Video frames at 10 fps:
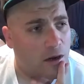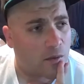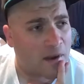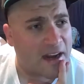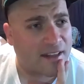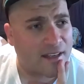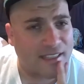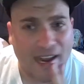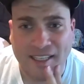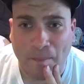rate
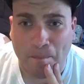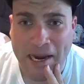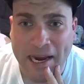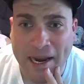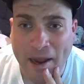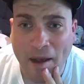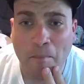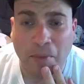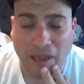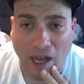this as a B
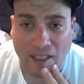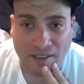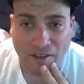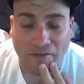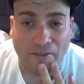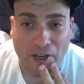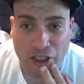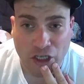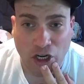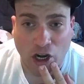plus for
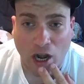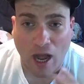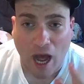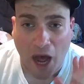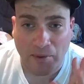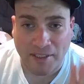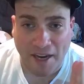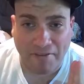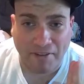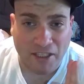sure. I would
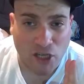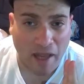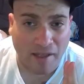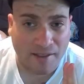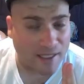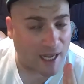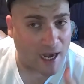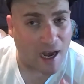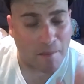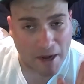definitely try this
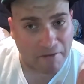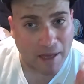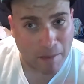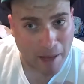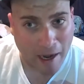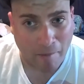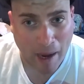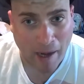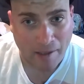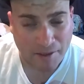again, and I'm definitely planning on
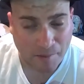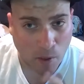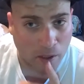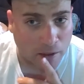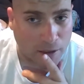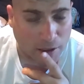buying some more.